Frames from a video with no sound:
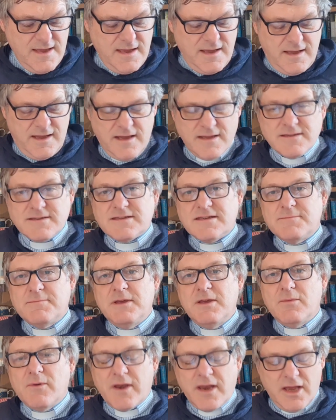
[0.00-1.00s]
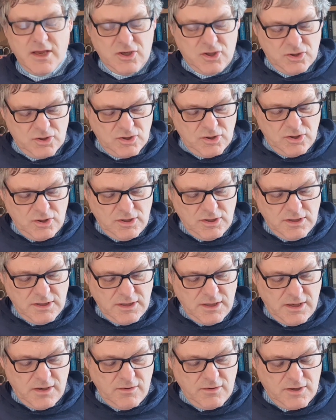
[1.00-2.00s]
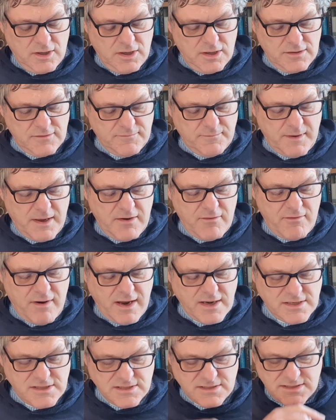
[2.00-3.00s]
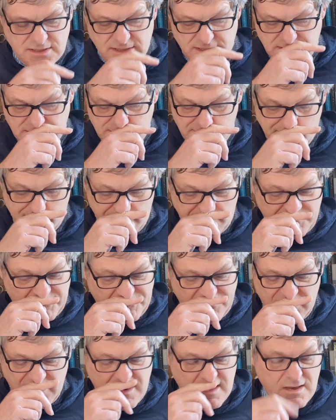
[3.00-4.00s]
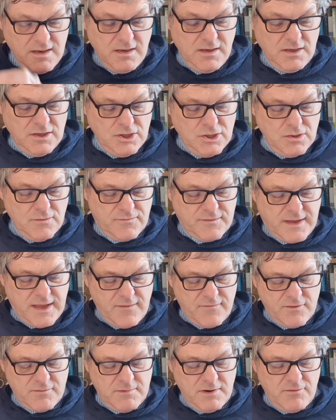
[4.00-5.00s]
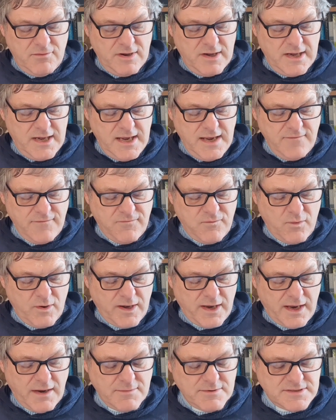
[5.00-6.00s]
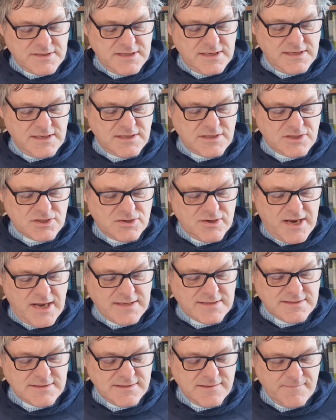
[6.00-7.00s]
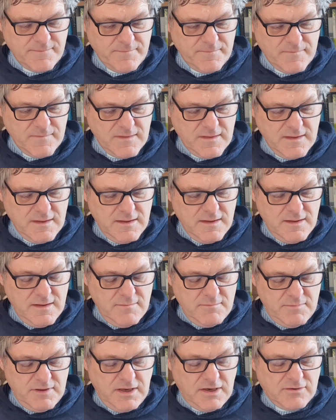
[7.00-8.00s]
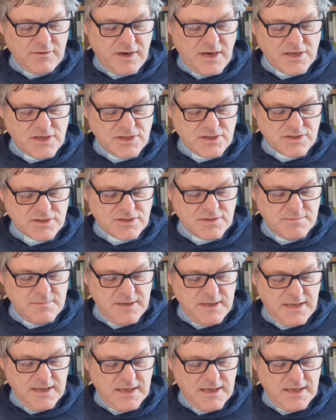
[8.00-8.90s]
"Answer me when I call, O God of my righteousness. You've given me relief when I was in distress. Be gracious to me